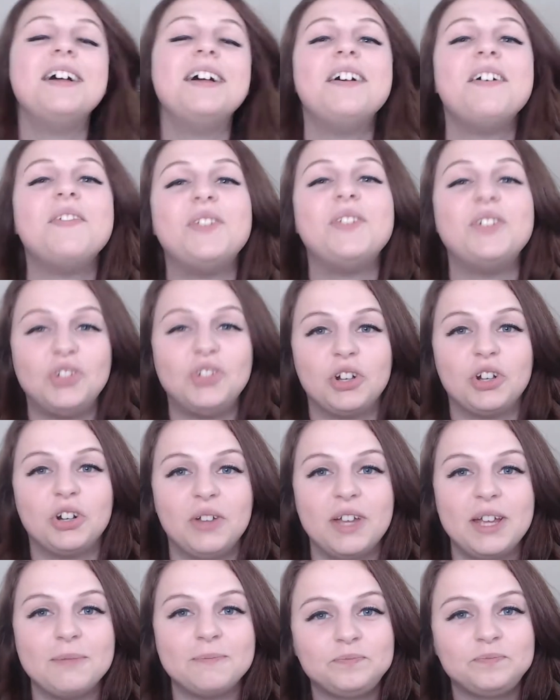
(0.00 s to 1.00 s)
the
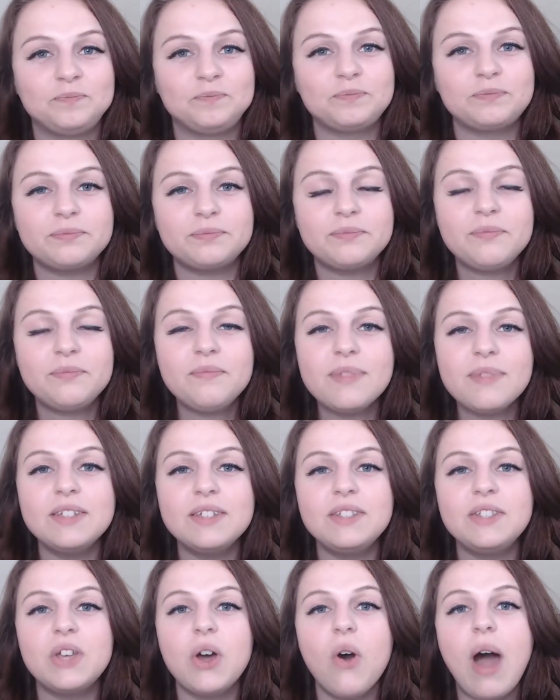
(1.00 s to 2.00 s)
journaling.
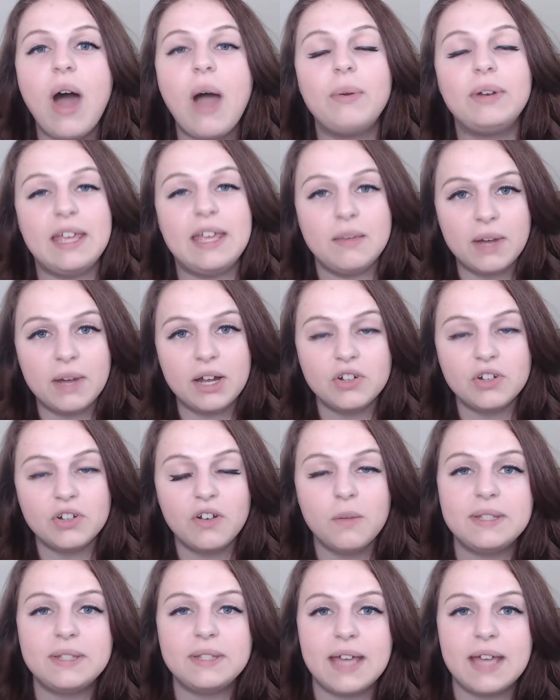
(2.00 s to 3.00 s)
So I would keep my
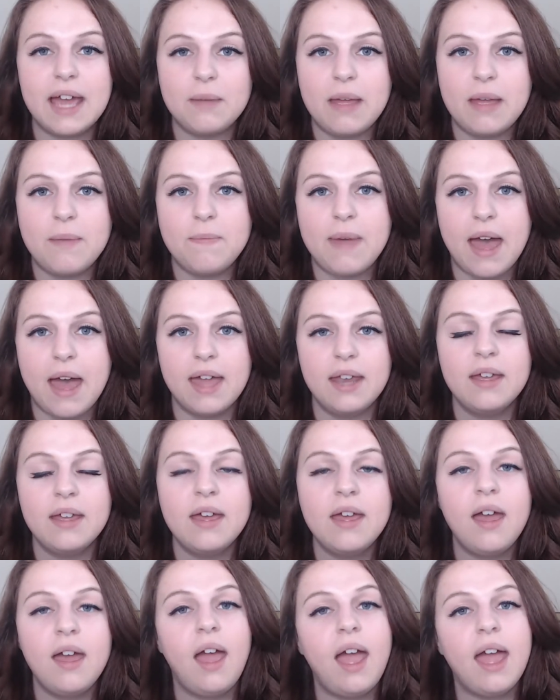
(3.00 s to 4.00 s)
journal beside my bed,
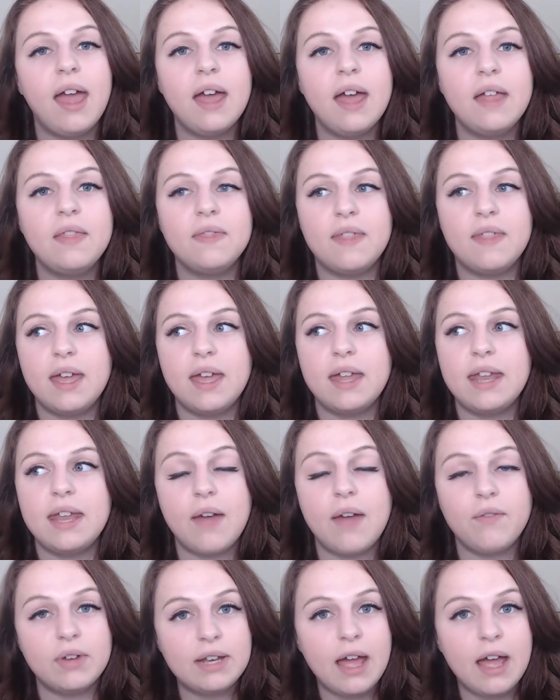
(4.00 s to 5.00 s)
and then
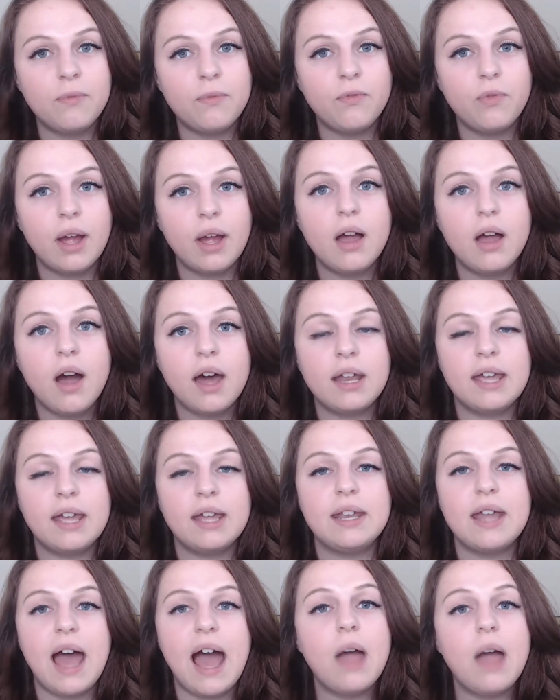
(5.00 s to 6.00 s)
every night before I got
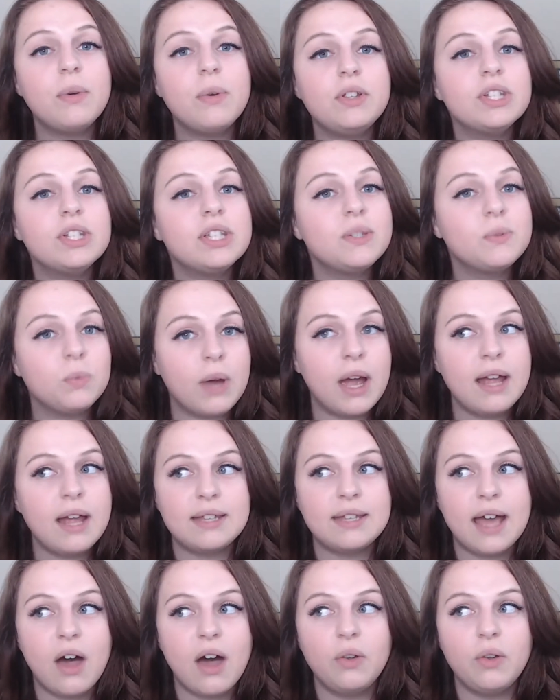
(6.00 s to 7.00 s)
in, I would just write
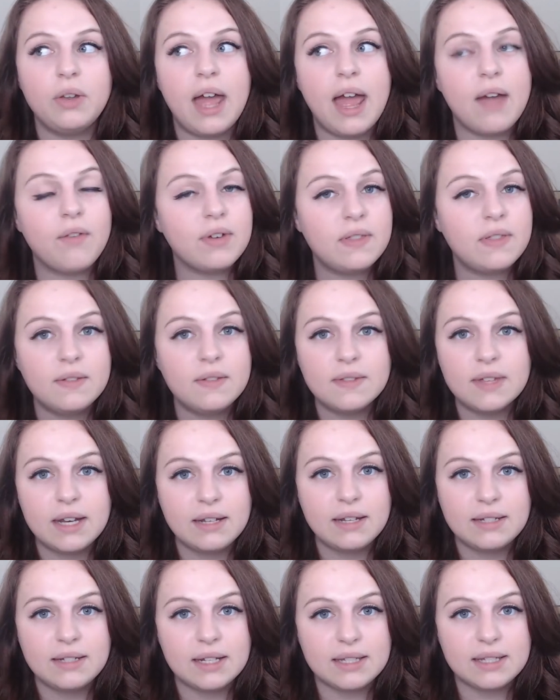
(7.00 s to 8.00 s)
down everything that
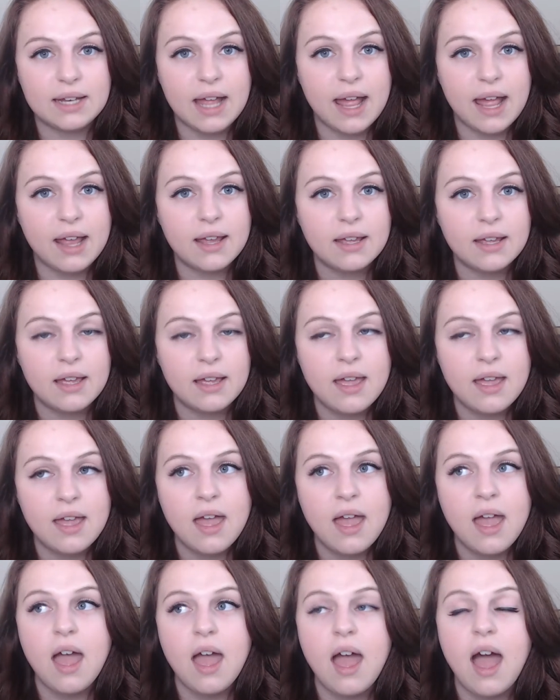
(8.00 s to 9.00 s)
I did today.
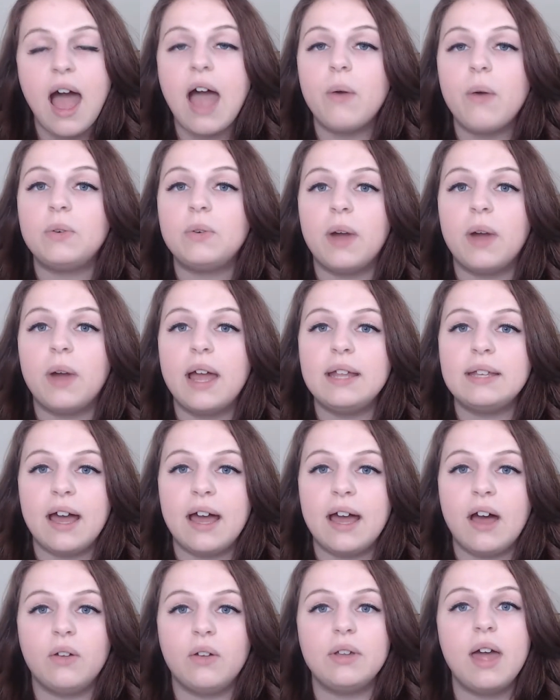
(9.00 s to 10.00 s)
I would write
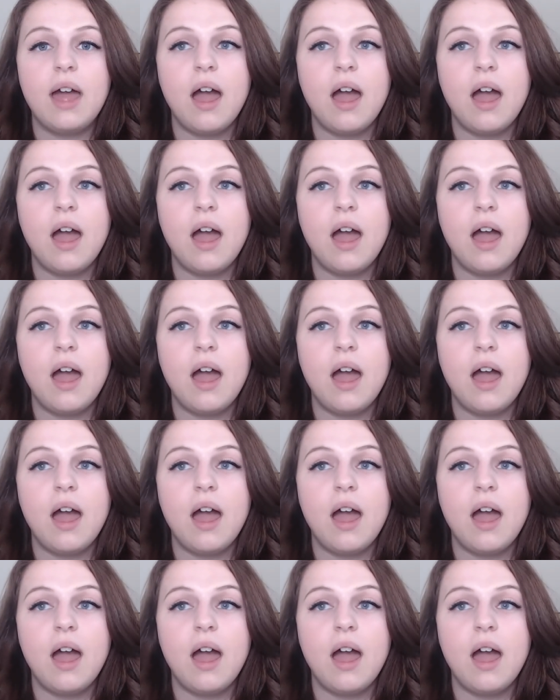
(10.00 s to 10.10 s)
down